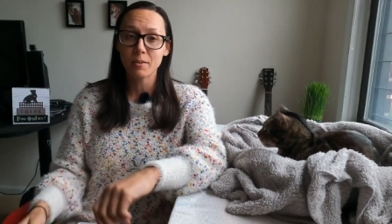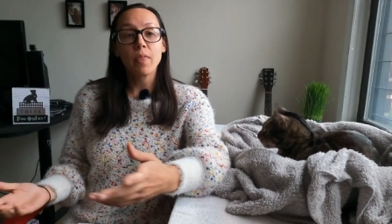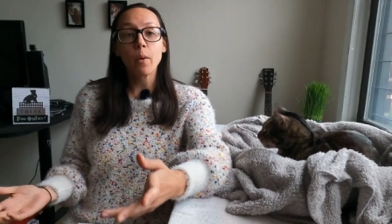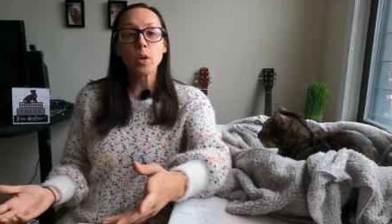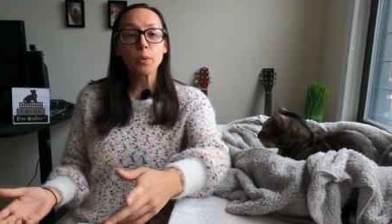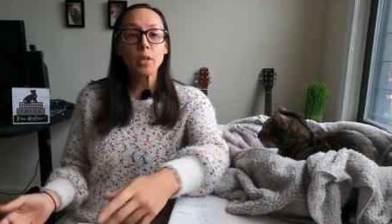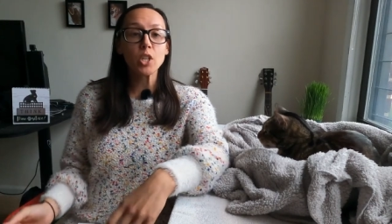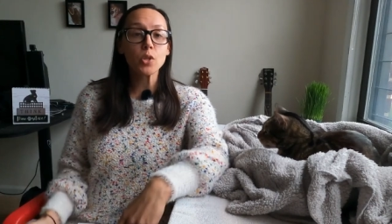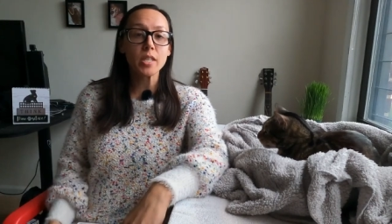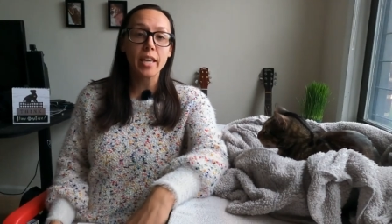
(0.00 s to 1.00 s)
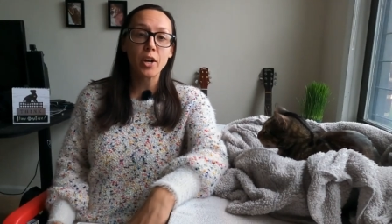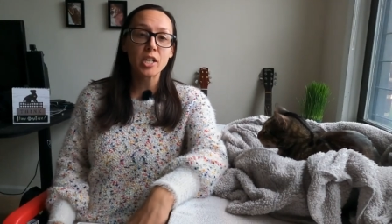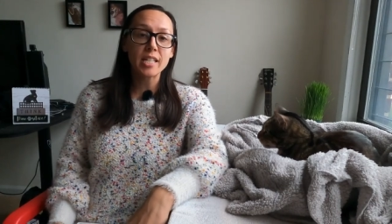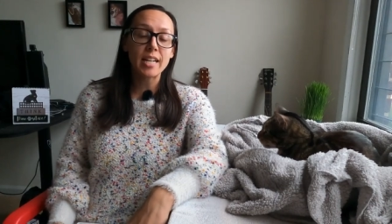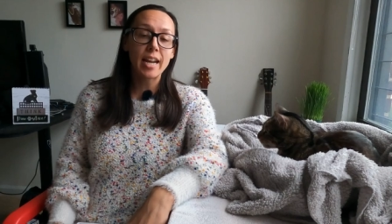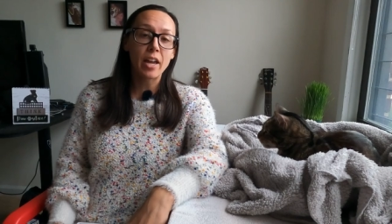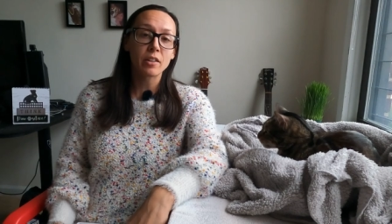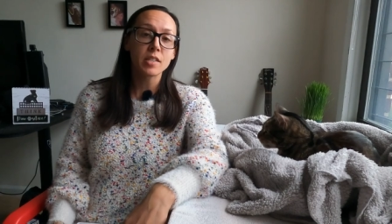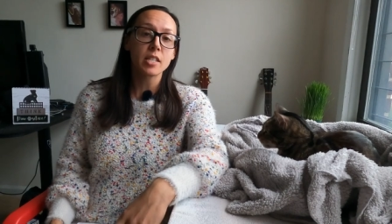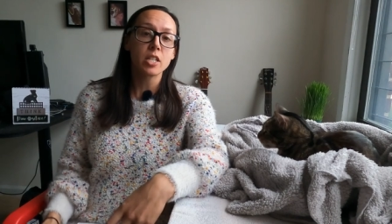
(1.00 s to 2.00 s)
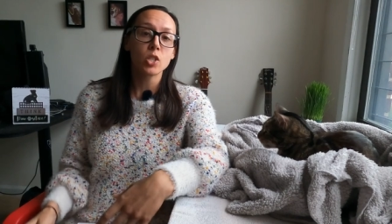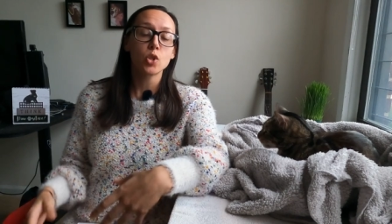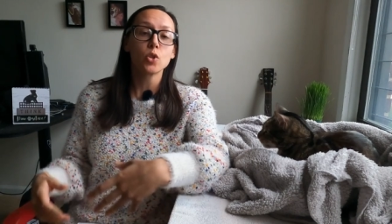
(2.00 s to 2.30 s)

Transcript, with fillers: Then when we use the guaranteed analysis